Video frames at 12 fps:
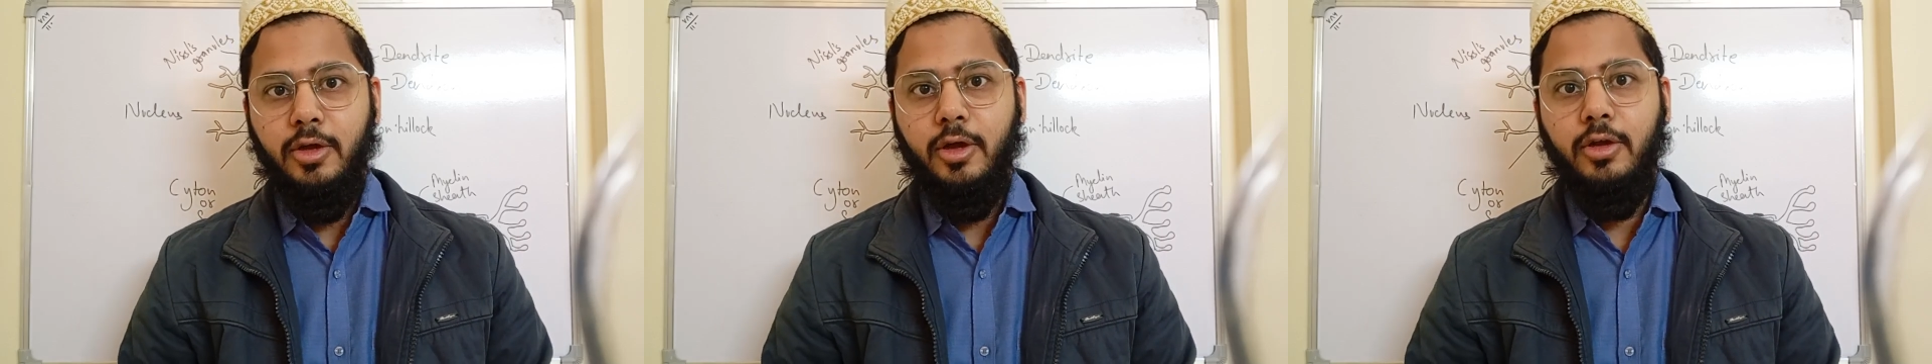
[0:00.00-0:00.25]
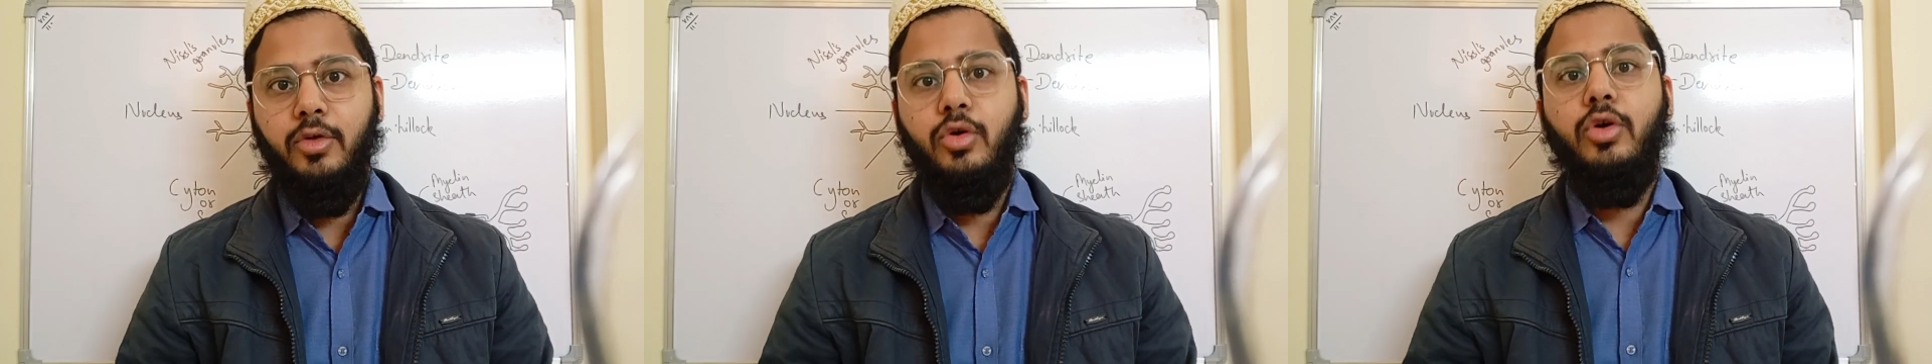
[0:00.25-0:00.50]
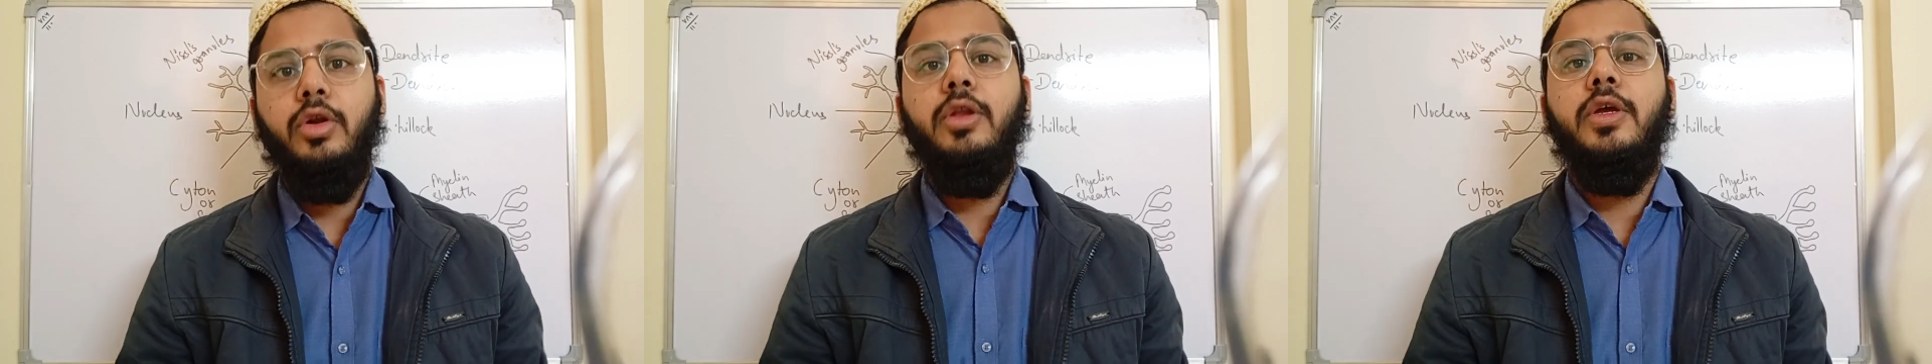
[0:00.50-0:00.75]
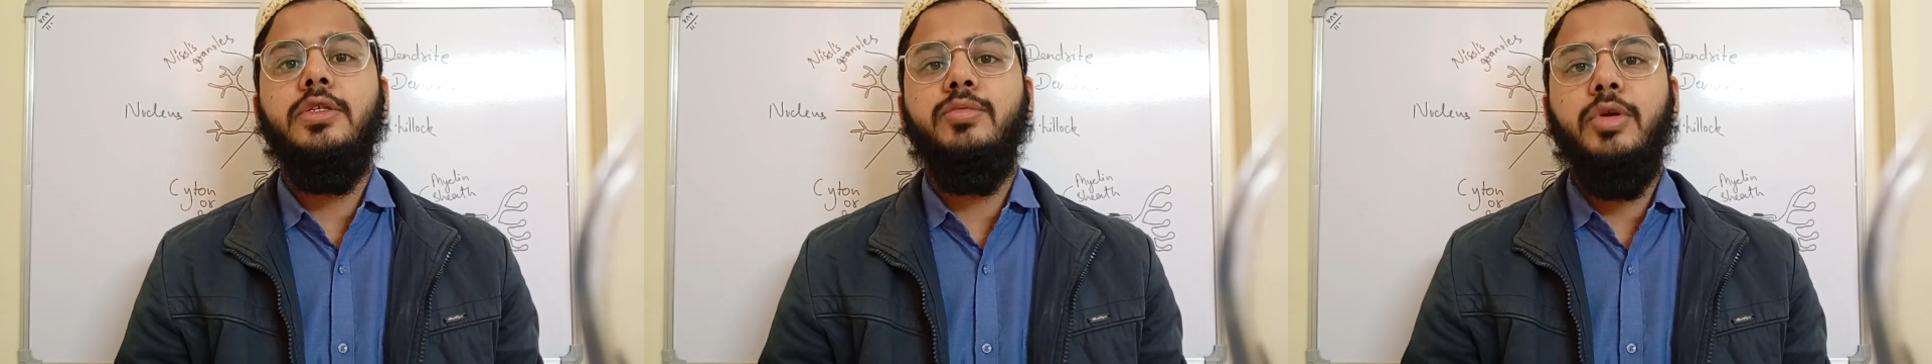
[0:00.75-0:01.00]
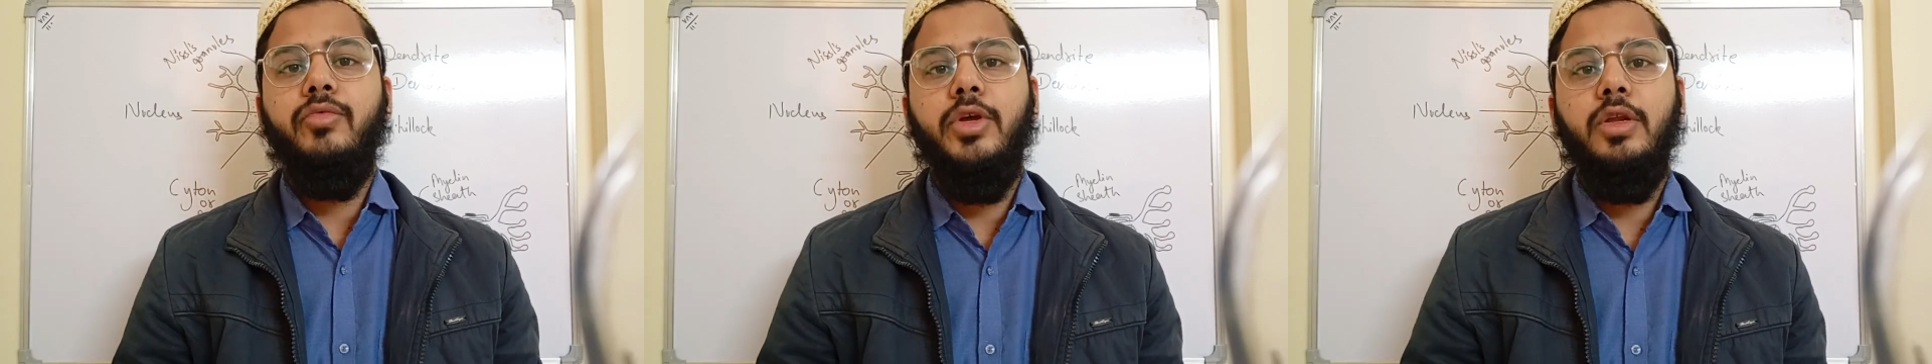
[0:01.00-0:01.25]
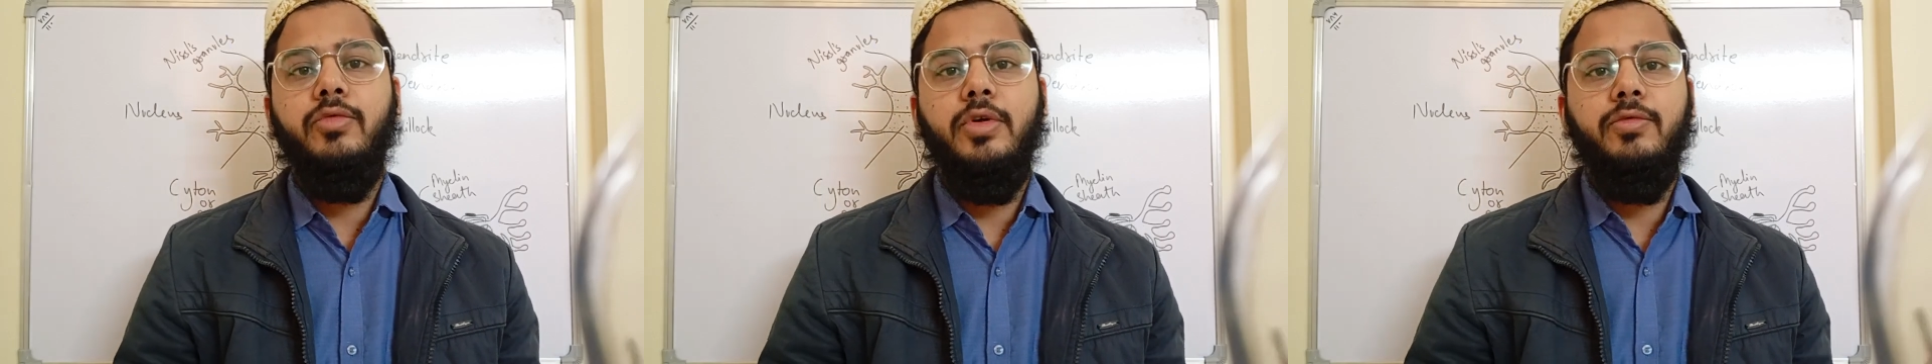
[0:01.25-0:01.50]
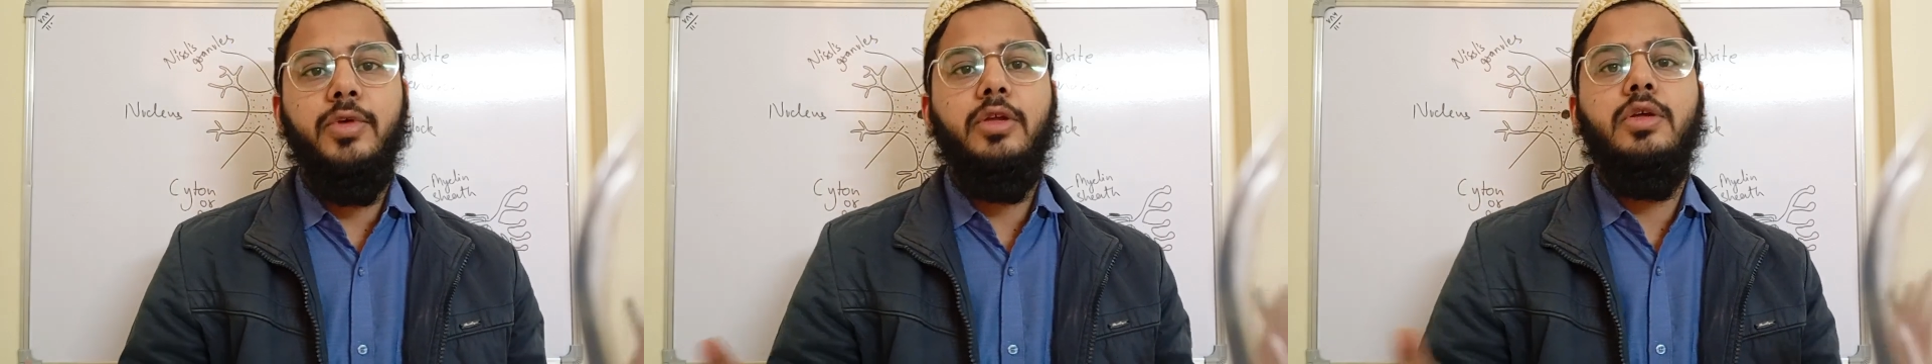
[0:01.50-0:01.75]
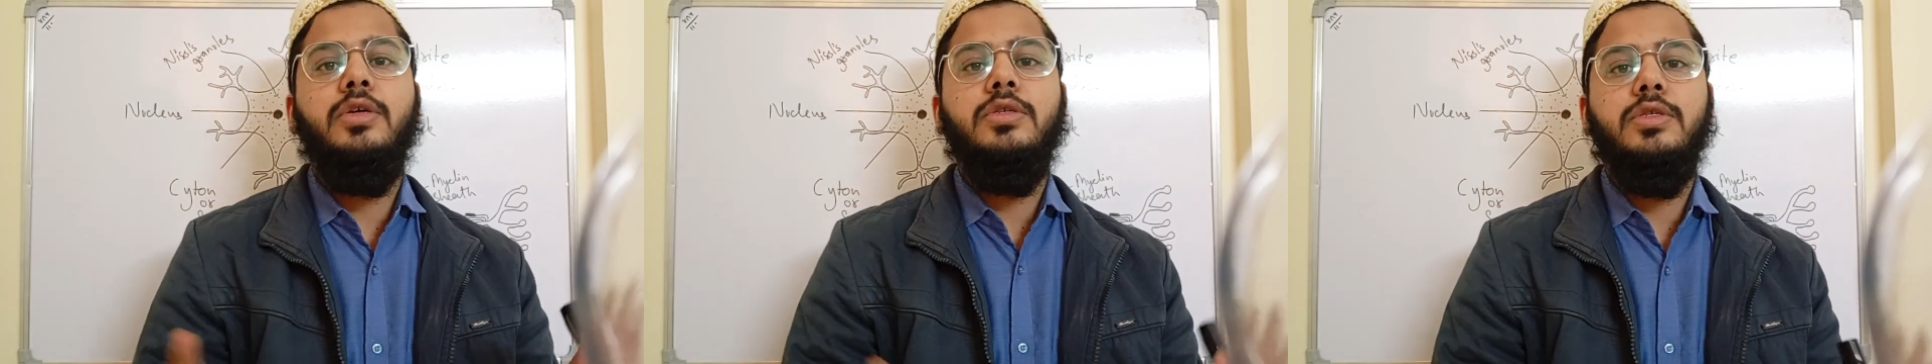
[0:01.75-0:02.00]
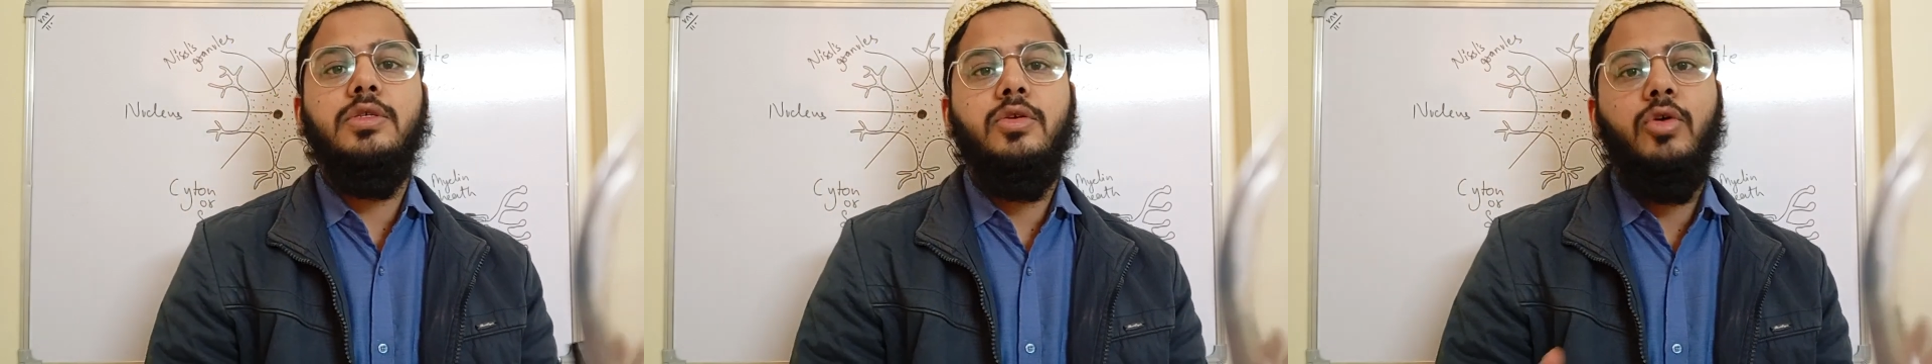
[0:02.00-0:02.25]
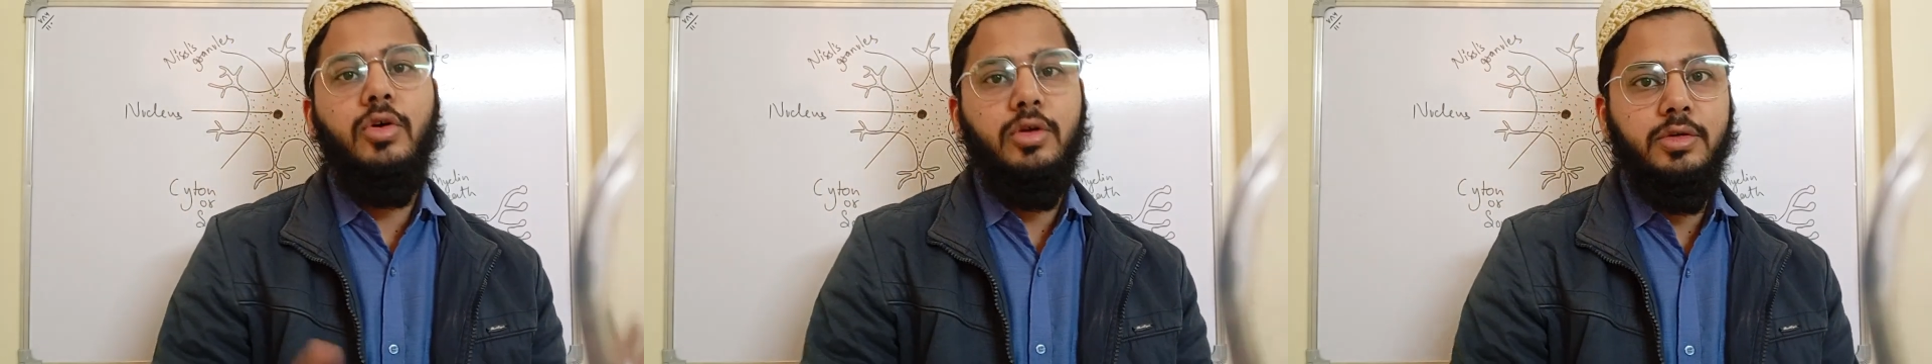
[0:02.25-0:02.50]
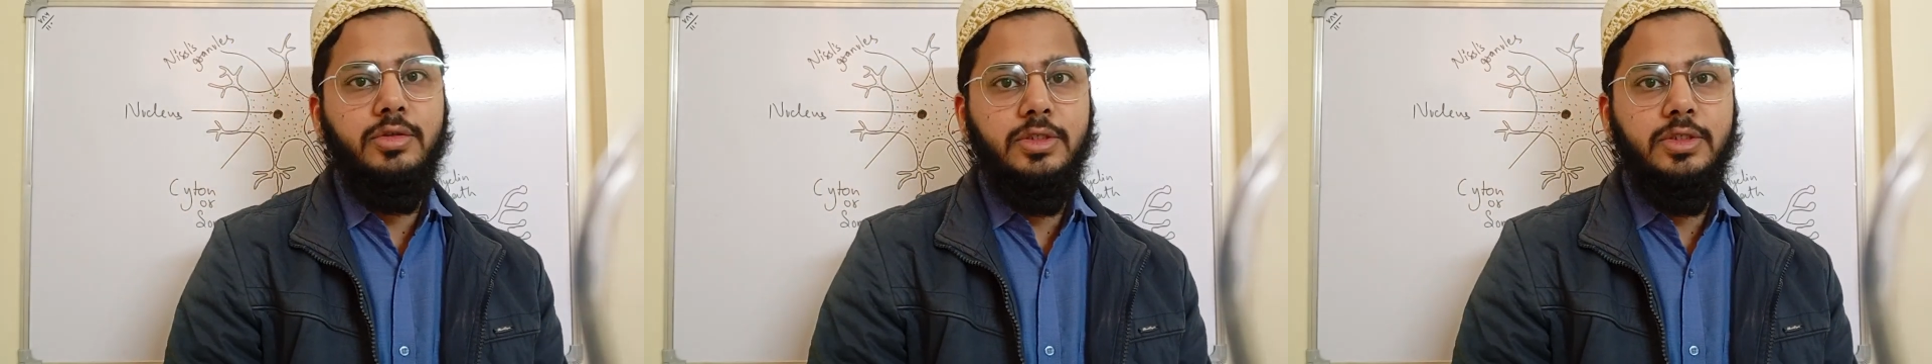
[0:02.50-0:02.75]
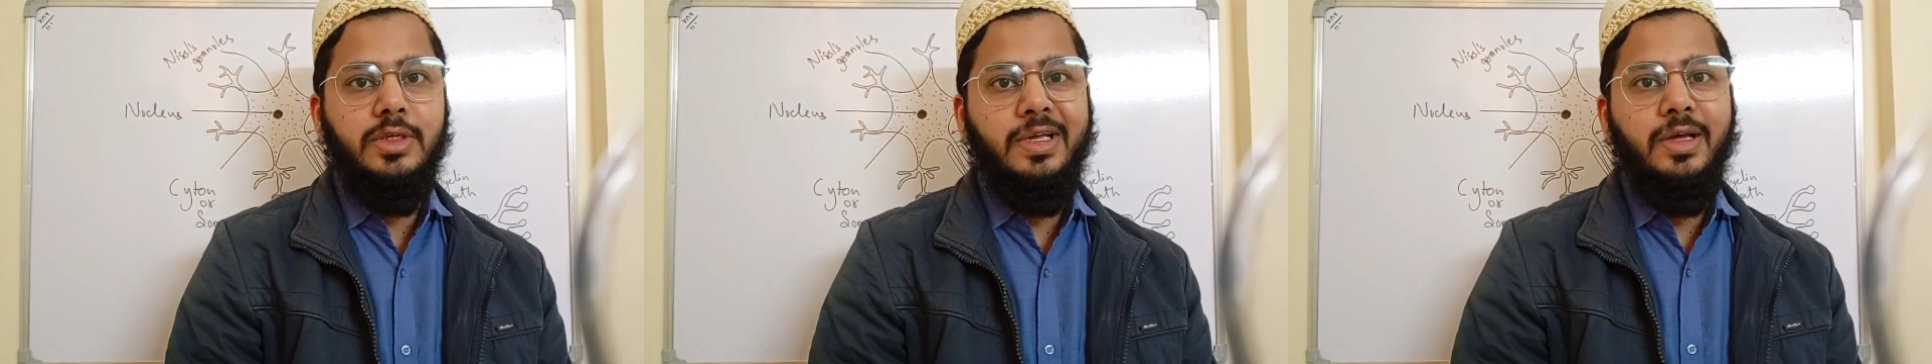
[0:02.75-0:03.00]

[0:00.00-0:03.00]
and coordinates between our various organs,